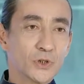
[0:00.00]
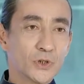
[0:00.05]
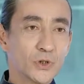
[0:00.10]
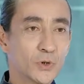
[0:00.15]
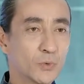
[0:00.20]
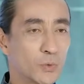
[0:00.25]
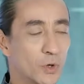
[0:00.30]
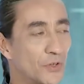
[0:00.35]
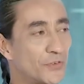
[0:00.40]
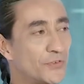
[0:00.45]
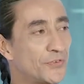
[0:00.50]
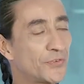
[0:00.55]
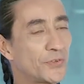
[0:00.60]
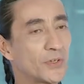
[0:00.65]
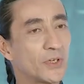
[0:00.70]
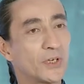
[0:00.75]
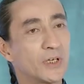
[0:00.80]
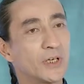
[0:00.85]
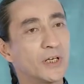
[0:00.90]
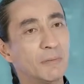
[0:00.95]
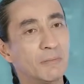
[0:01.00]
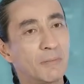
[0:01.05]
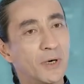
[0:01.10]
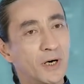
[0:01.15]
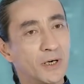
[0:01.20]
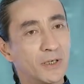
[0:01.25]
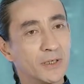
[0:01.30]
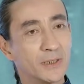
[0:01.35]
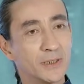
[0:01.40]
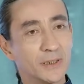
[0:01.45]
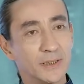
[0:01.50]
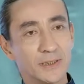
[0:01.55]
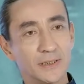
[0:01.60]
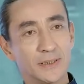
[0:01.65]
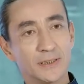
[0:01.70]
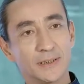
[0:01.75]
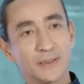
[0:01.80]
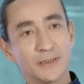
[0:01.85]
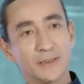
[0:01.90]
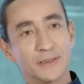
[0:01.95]
who was among
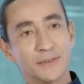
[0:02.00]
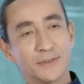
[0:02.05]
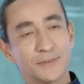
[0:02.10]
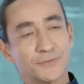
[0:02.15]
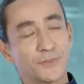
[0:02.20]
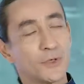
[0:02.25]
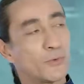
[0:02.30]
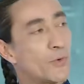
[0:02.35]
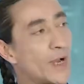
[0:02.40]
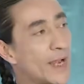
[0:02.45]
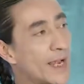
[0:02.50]
the